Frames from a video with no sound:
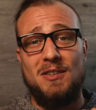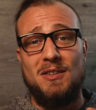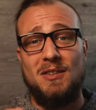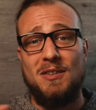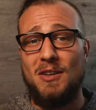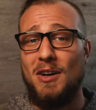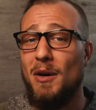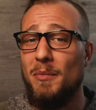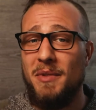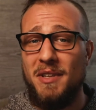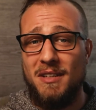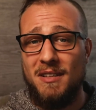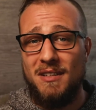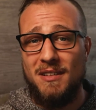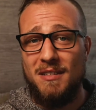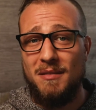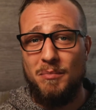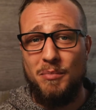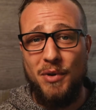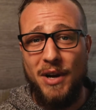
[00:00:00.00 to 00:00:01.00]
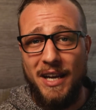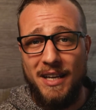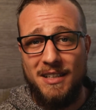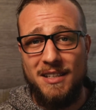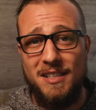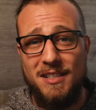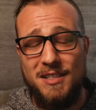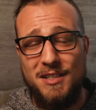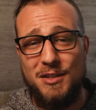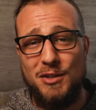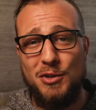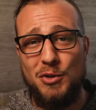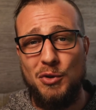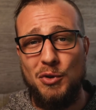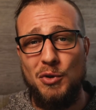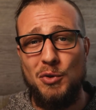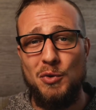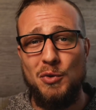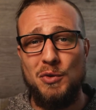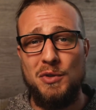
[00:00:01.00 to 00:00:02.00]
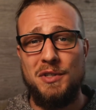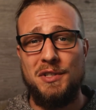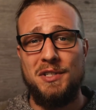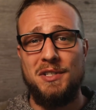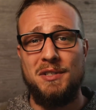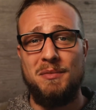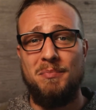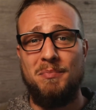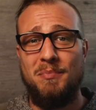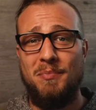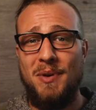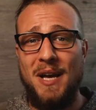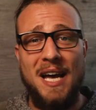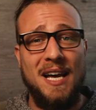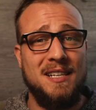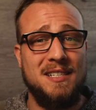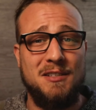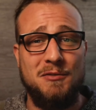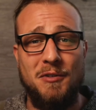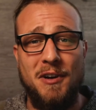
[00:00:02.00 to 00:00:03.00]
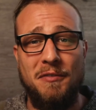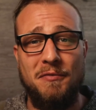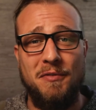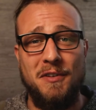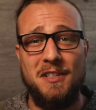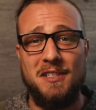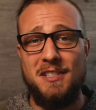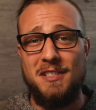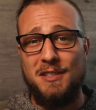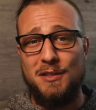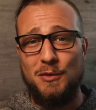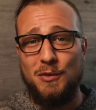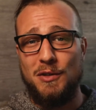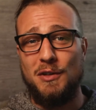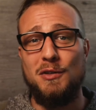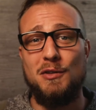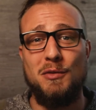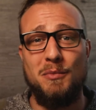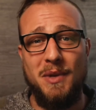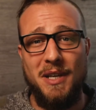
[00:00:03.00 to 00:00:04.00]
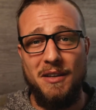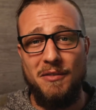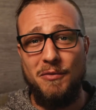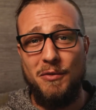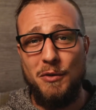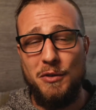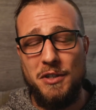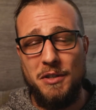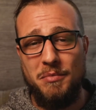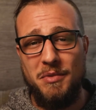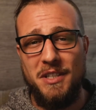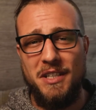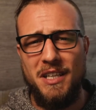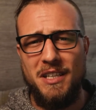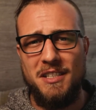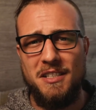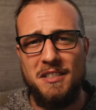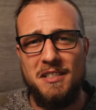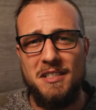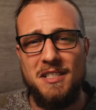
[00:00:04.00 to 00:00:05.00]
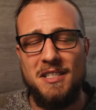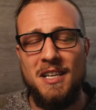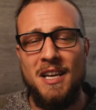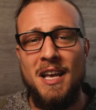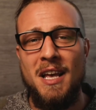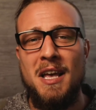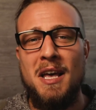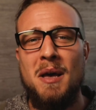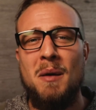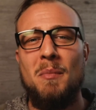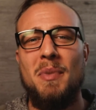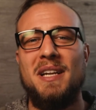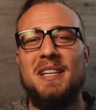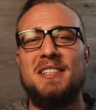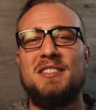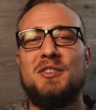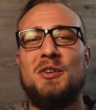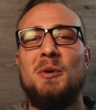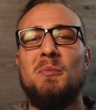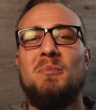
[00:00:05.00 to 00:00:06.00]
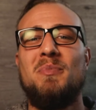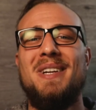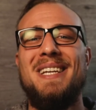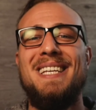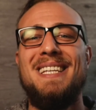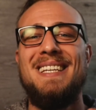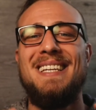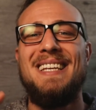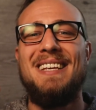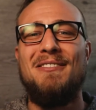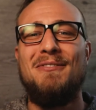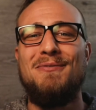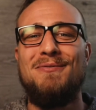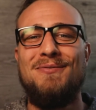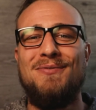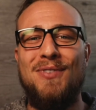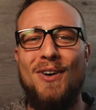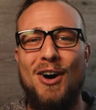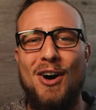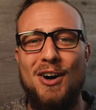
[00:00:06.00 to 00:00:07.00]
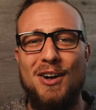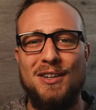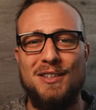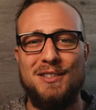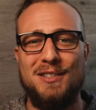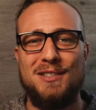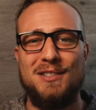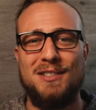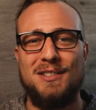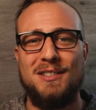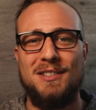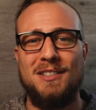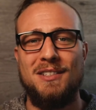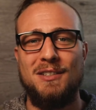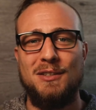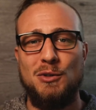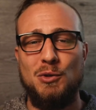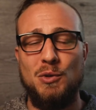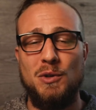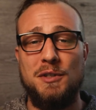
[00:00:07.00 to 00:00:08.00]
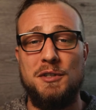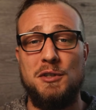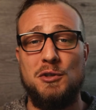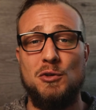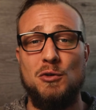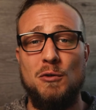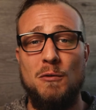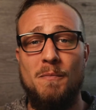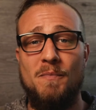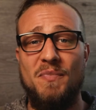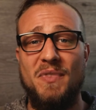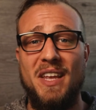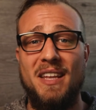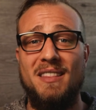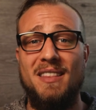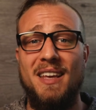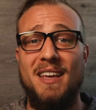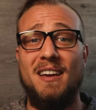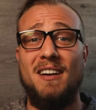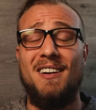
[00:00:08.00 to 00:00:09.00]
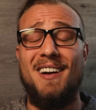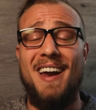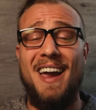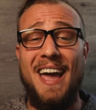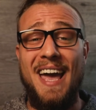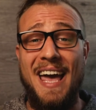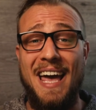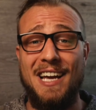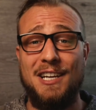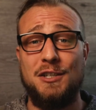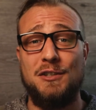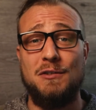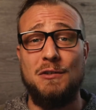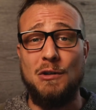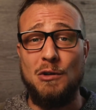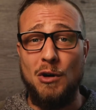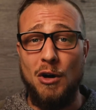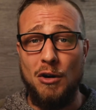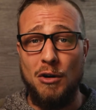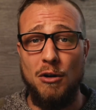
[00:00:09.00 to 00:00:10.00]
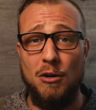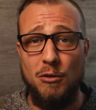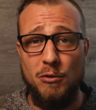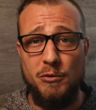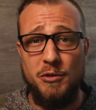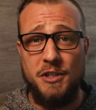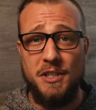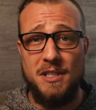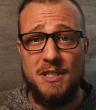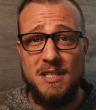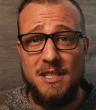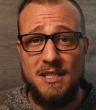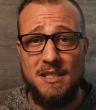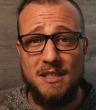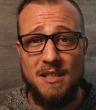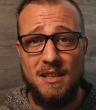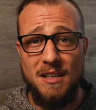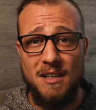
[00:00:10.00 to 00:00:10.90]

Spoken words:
common practice to use past references in order to make future predictions, but it's completely false to assume that they are actual conclusions.